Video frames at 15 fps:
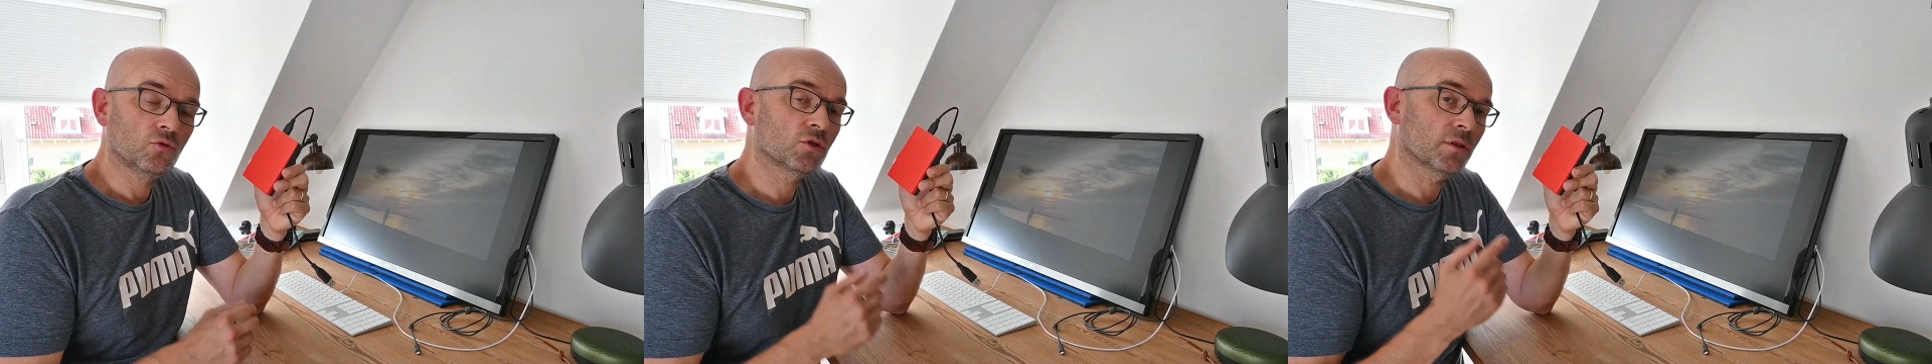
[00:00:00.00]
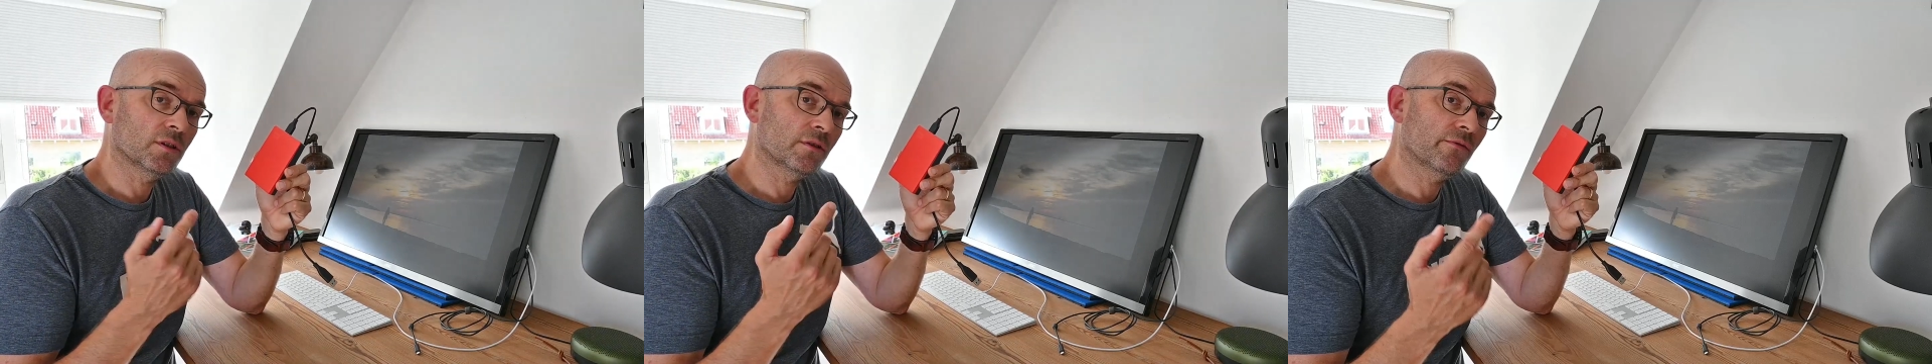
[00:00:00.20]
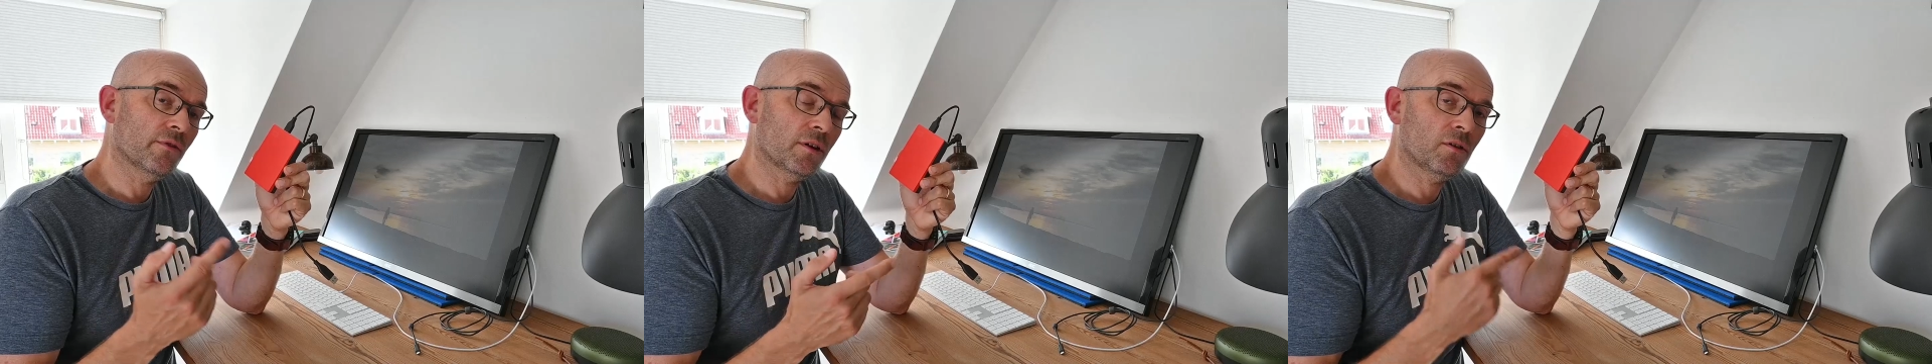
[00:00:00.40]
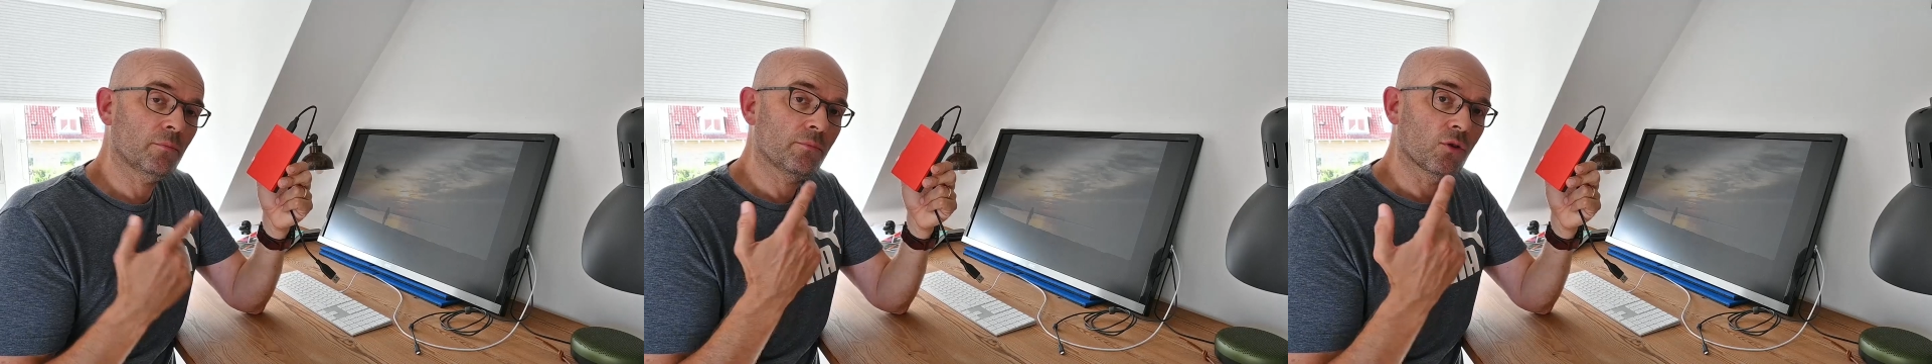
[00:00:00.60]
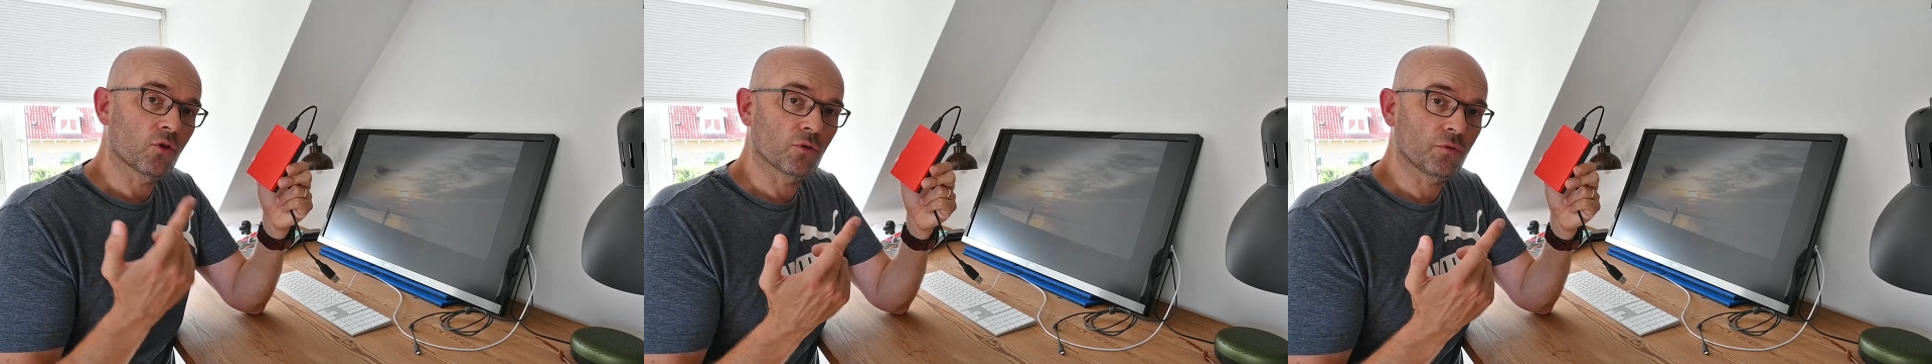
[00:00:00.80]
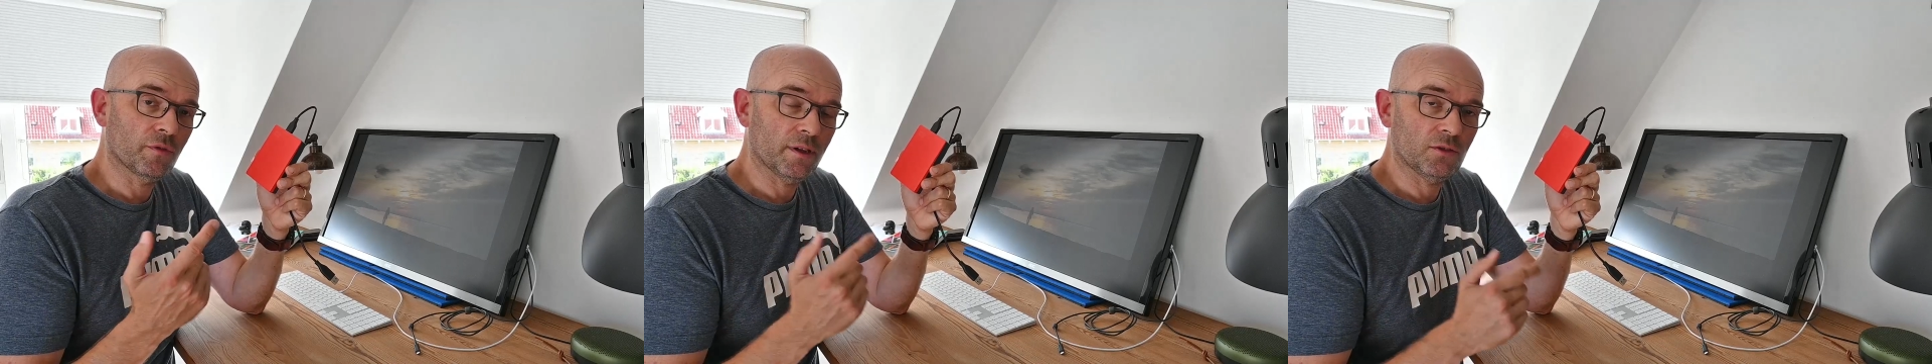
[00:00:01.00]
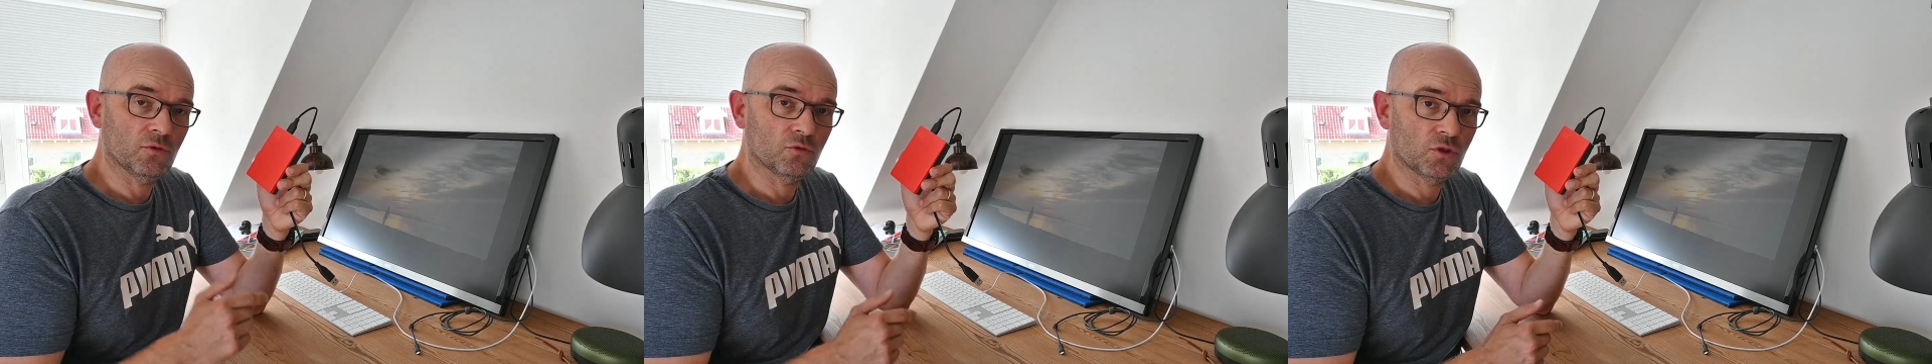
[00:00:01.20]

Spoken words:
So it's very important that you